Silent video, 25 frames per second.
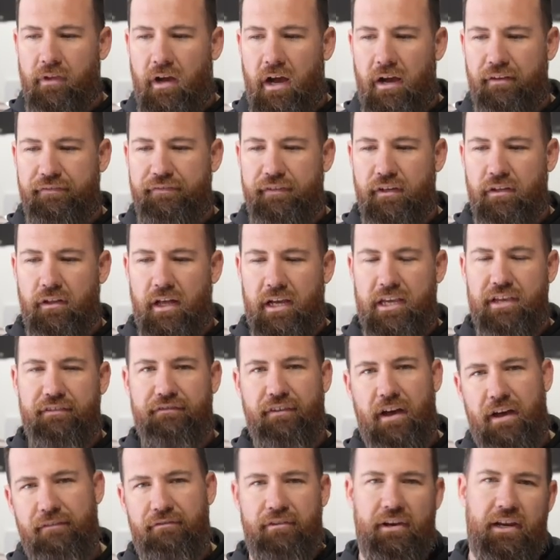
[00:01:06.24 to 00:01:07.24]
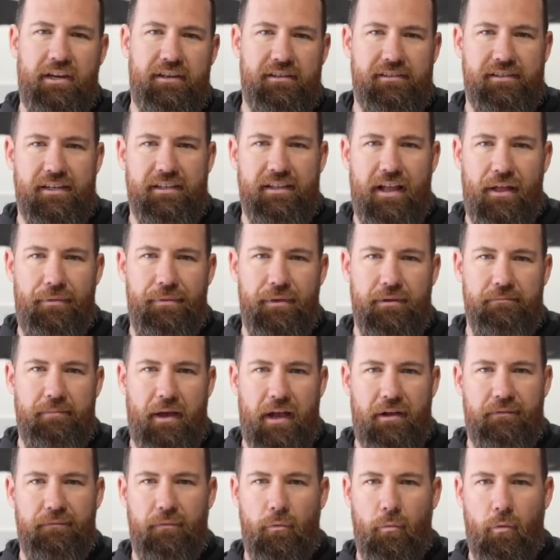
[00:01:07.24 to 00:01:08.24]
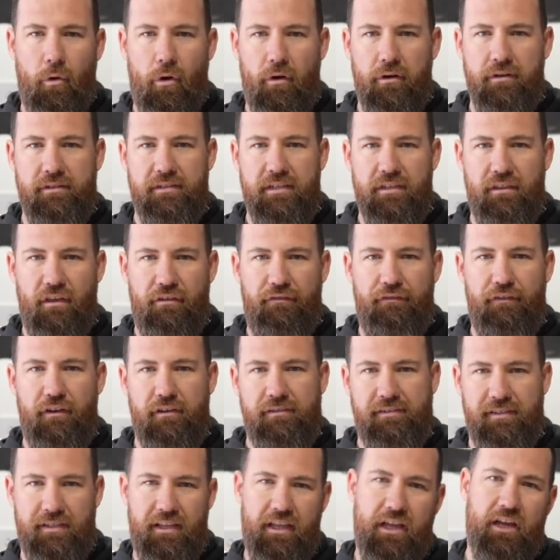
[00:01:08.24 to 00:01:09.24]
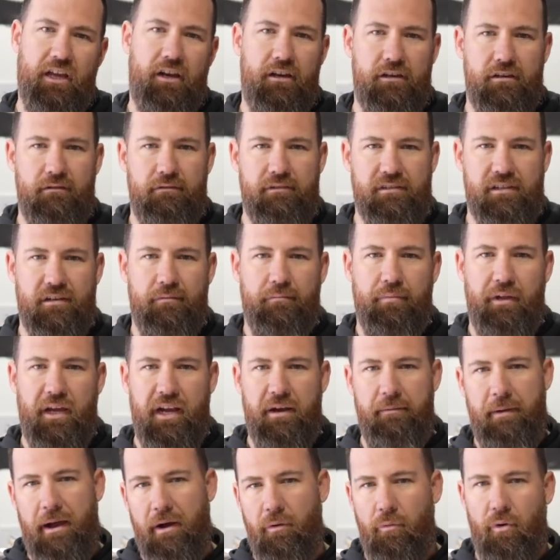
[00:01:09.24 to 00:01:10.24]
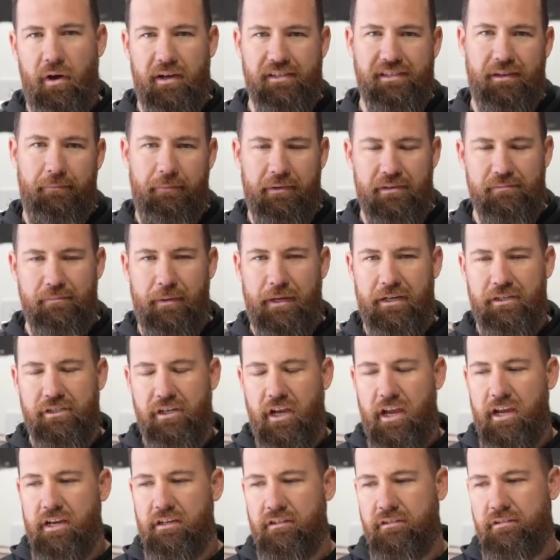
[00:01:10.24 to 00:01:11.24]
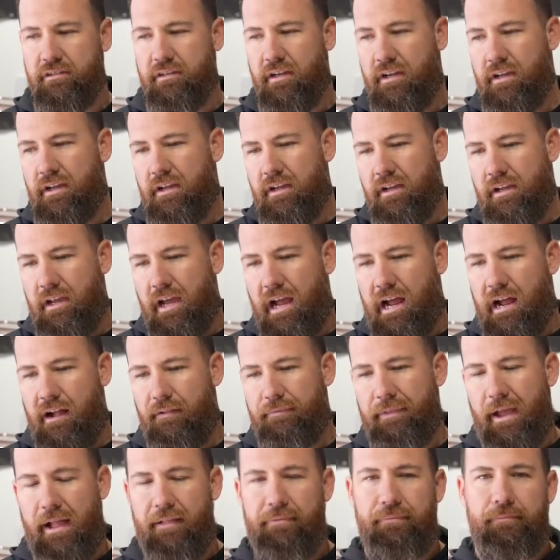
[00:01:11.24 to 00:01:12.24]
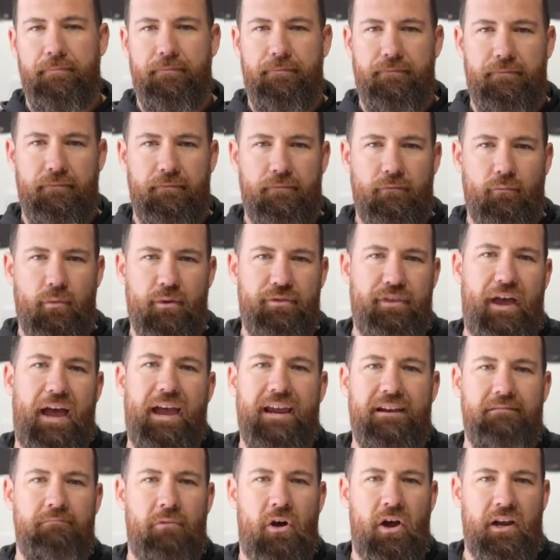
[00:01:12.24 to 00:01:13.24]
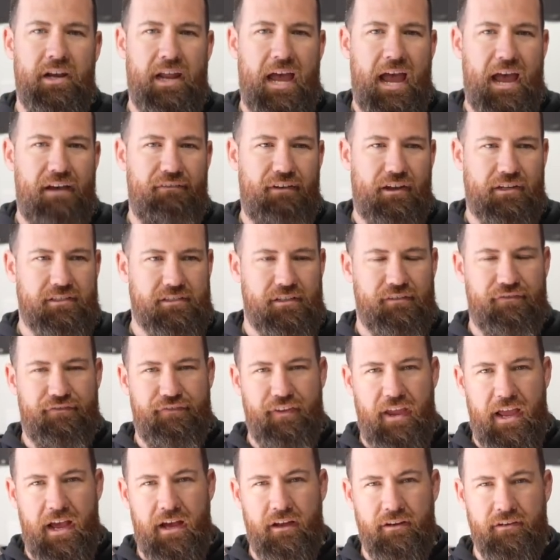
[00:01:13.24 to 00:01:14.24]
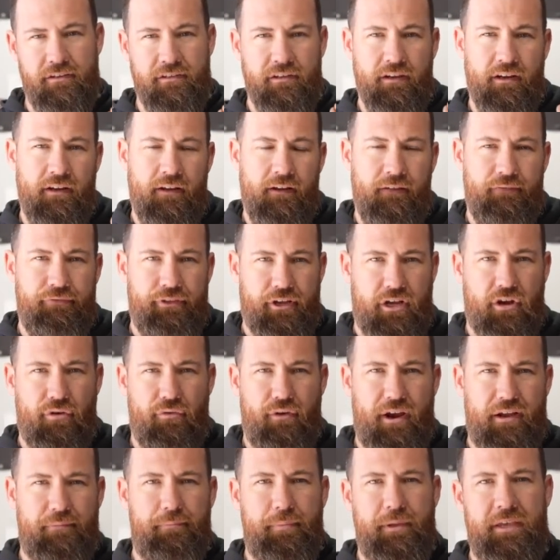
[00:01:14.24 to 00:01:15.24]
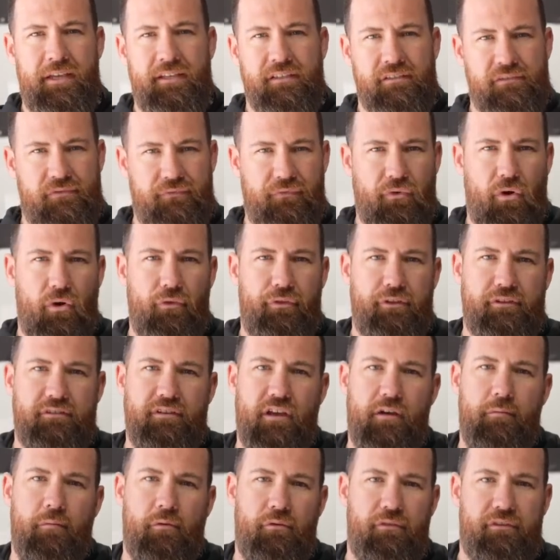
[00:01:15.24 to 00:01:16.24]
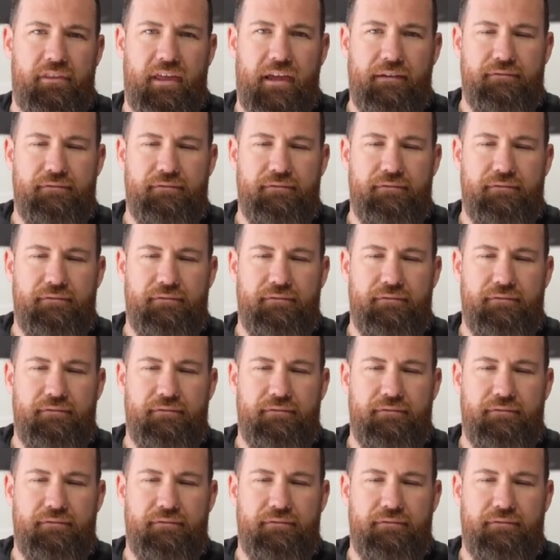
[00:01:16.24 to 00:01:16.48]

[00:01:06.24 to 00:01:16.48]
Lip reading: I feel like if I ever need to send that thing back for warranty, the first thing they're going to do is complain about why something's been changed. With that in mind, I have actually found the correct pins for the terminal